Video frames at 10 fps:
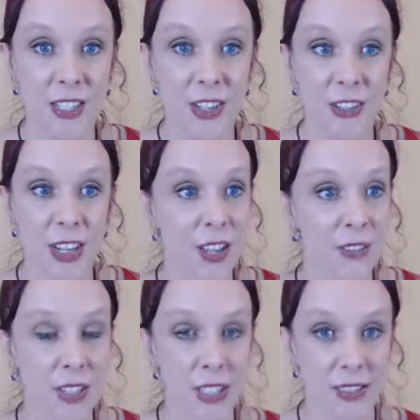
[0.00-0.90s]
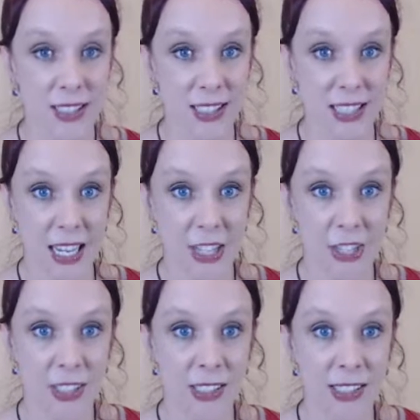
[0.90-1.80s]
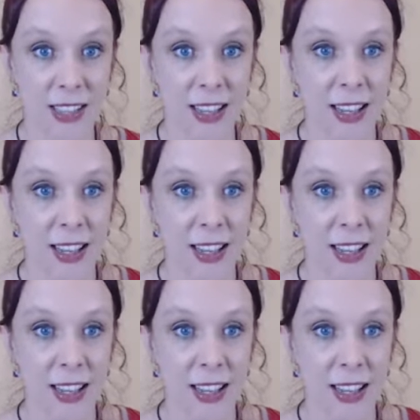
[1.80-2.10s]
and your physical sensations